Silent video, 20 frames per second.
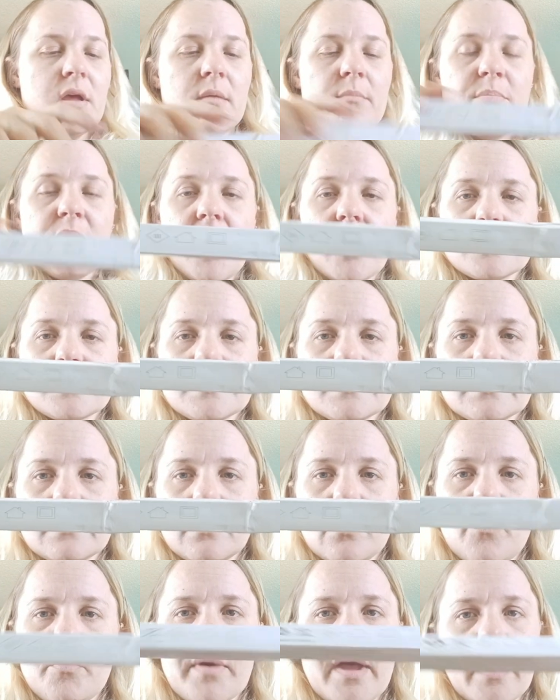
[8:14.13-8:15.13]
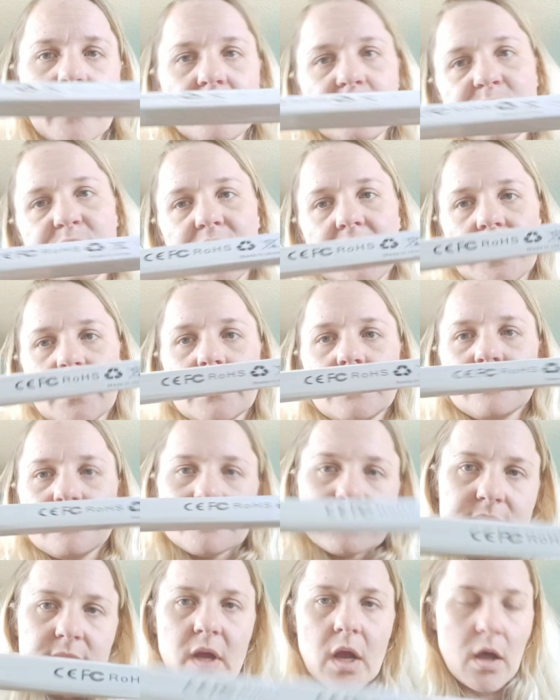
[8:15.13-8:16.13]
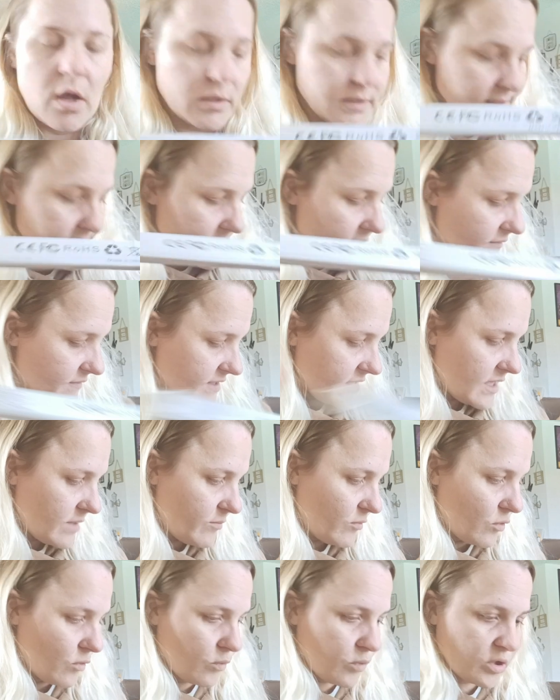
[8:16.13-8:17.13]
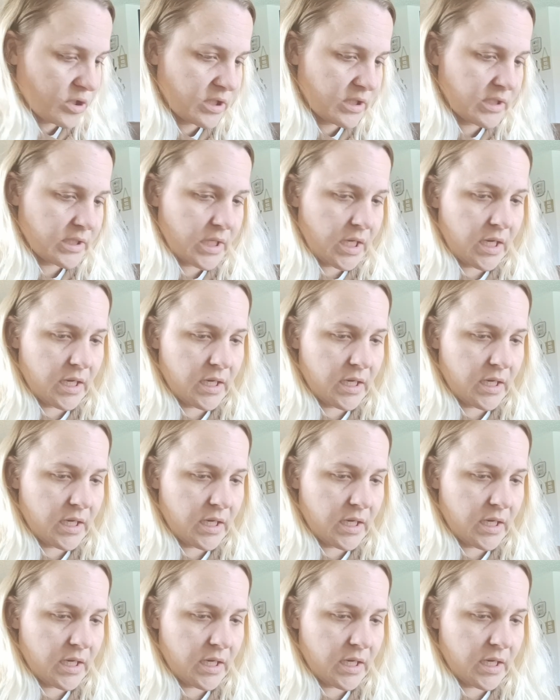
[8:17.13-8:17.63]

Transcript: Box is a little bent, but I'll see if Temu will